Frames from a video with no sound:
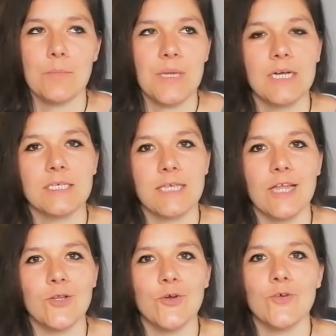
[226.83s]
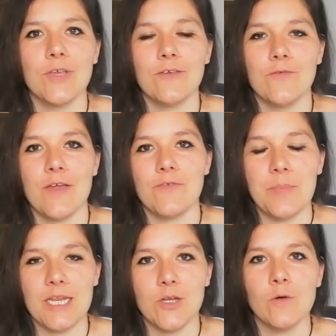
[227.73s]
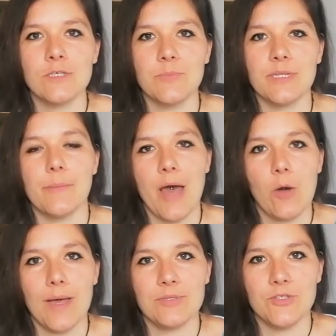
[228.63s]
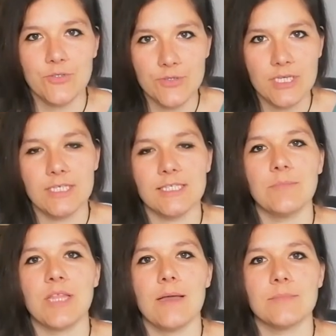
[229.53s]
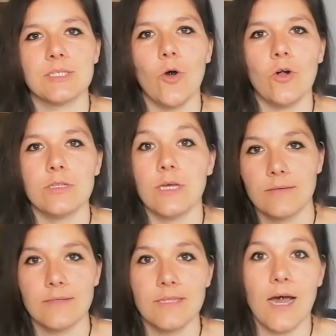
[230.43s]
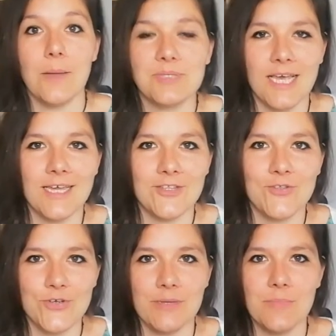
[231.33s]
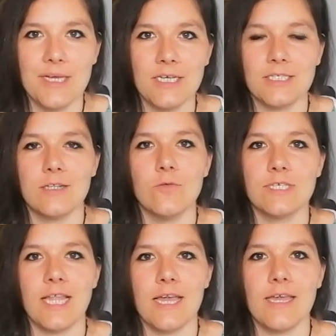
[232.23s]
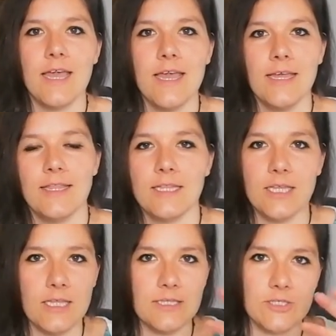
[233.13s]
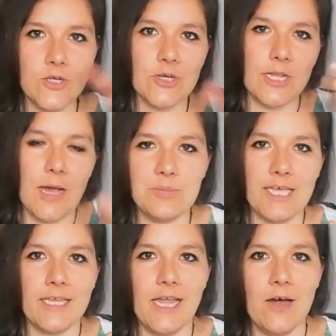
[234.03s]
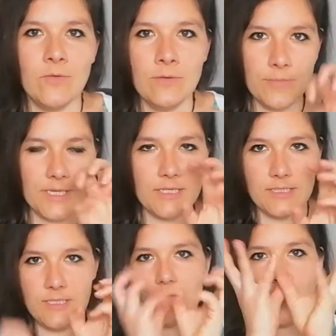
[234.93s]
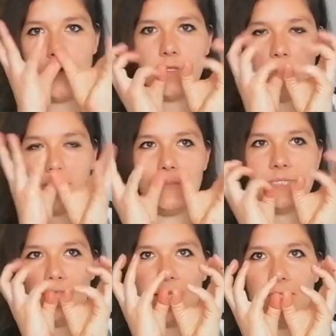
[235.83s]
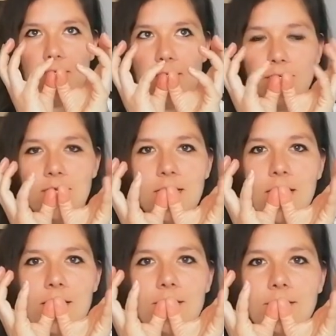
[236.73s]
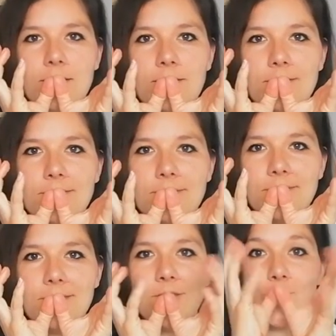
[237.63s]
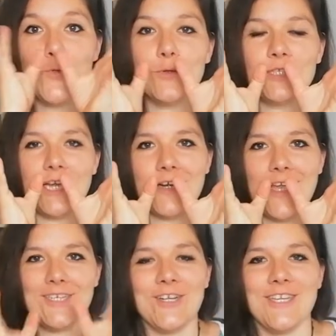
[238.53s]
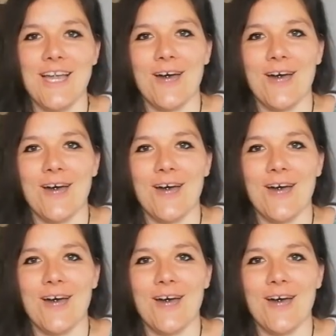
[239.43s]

Because I don't know if everybody knows, but the baobab tree is sometimes called the upside tree because it looks like that it's turned upside down, because the growth seems like the roots are actually